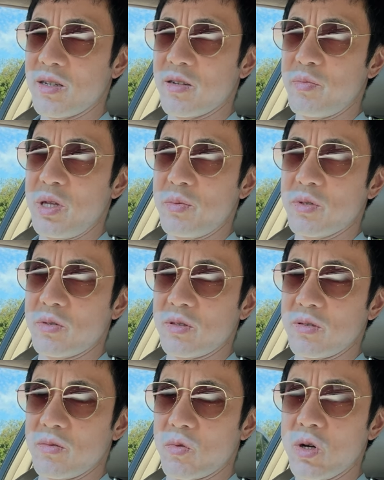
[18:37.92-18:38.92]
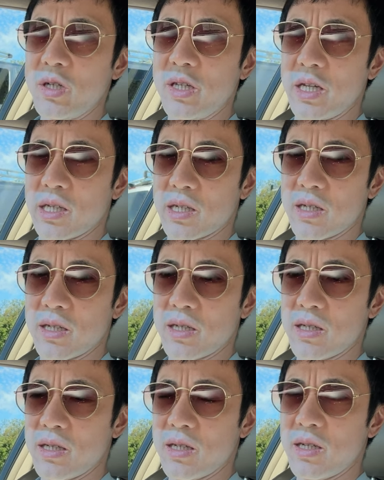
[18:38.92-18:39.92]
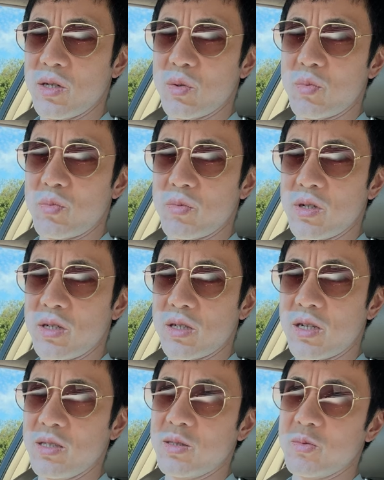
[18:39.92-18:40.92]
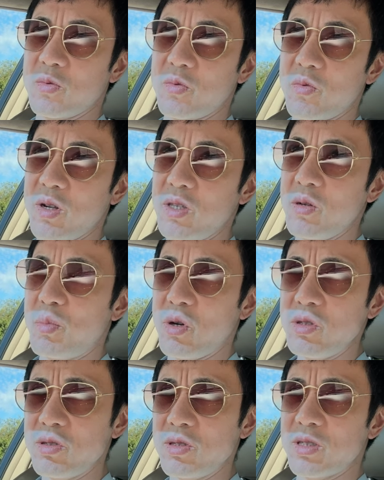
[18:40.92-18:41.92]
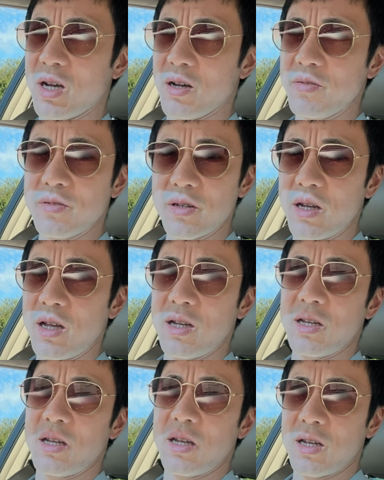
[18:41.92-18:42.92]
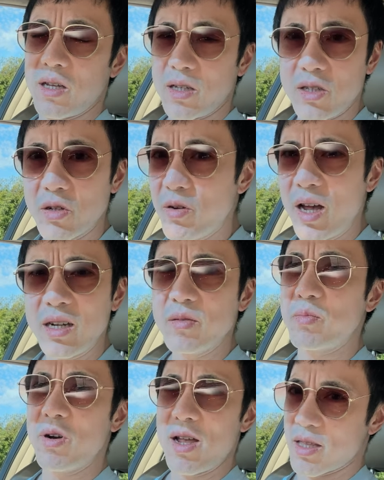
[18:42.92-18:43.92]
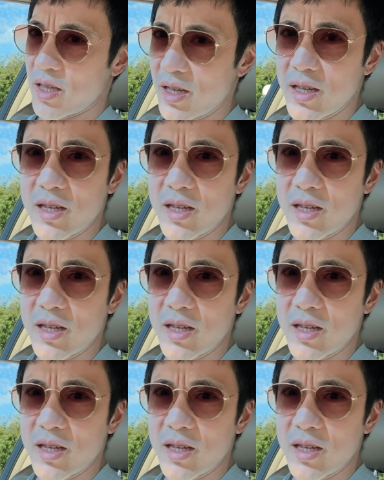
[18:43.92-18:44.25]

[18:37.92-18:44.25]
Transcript: of people working. Because when you push yourself, you're out of breath.